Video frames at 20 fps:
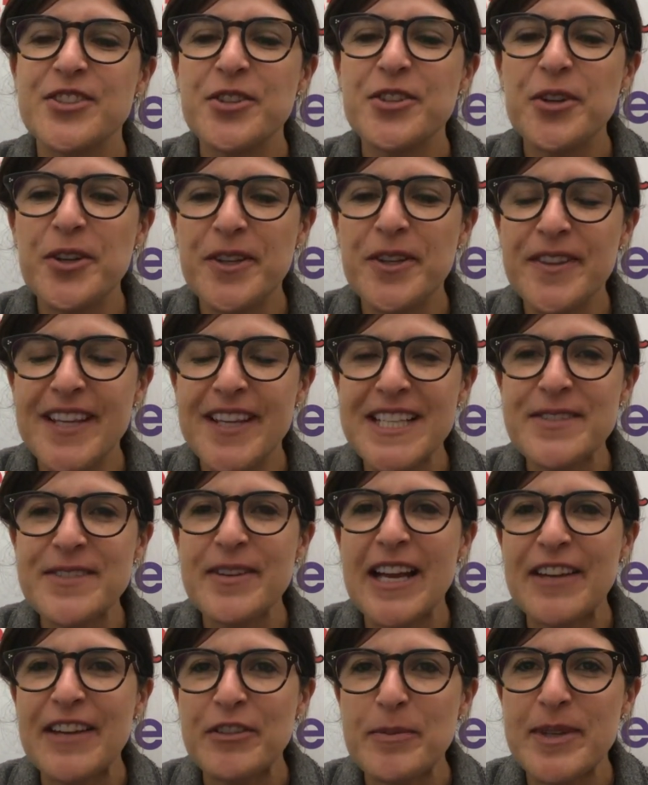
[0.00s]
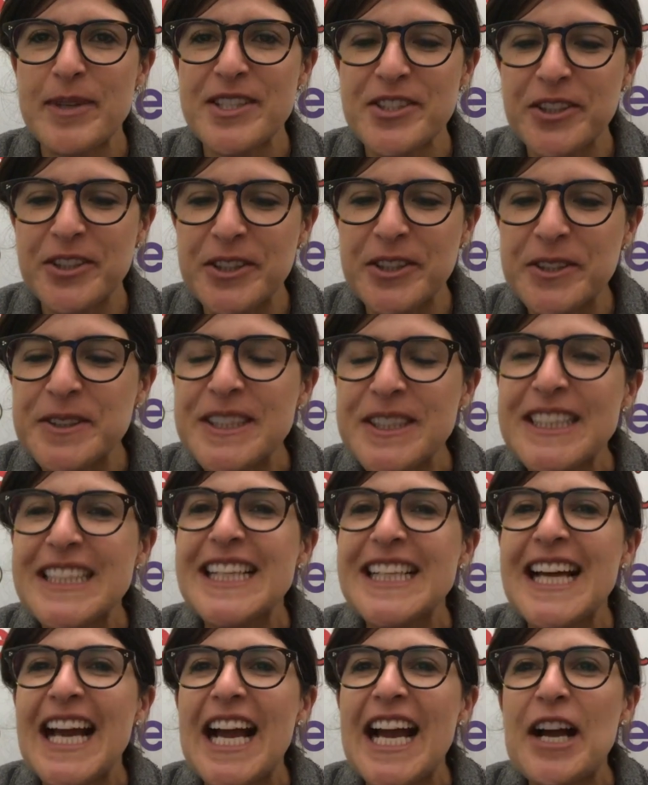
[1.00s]
Sure, thanks for having me, Joel.
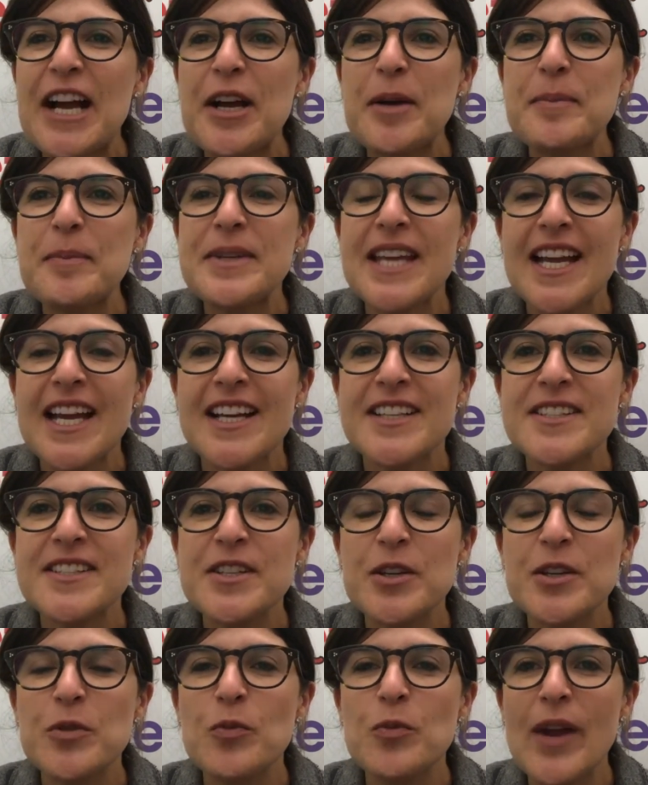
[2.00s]
So